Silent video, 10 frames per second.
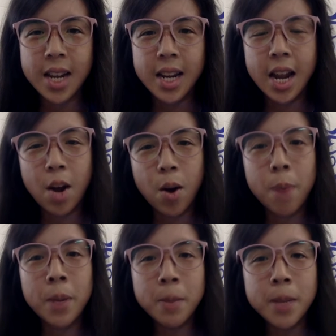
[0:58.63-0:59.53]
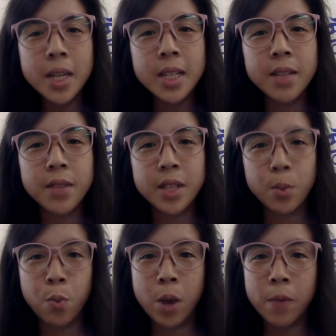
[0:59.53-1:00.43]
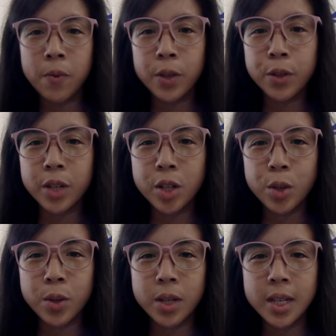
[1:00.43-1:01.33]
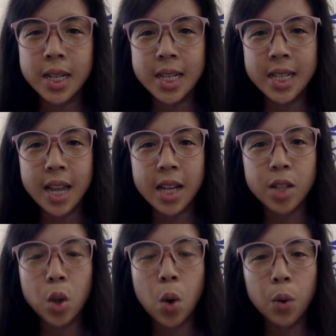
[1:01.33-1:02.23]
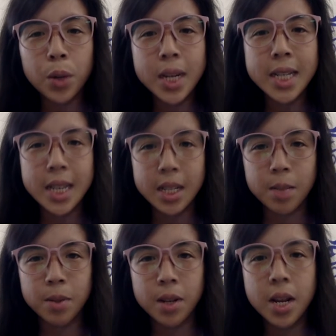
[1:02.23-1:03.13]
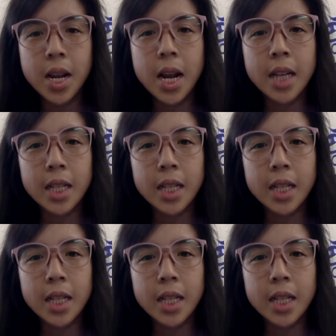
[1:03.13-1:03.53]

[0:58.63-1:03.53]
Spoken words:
Now, a big piece of this web filtering tool is that it's only accessible on